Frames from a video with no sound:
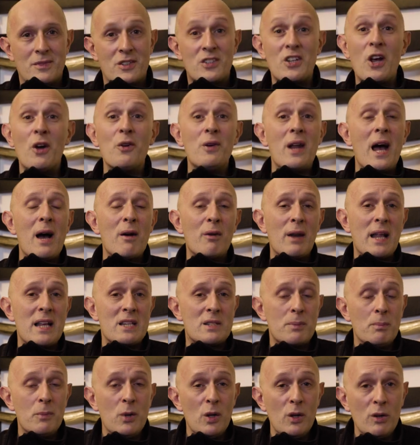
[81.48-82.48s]
So now
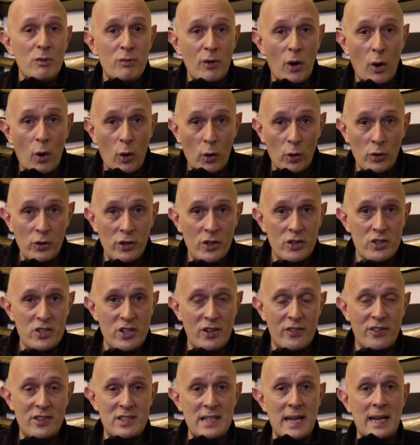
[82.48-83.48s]
let's move on
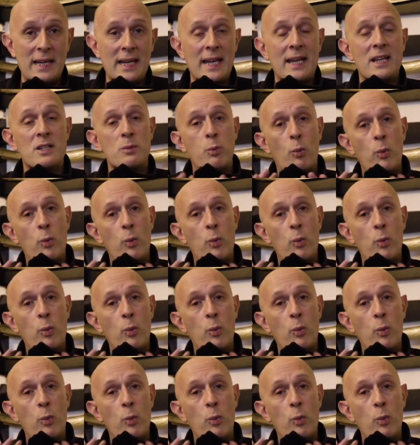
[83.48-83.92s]
to the techniques.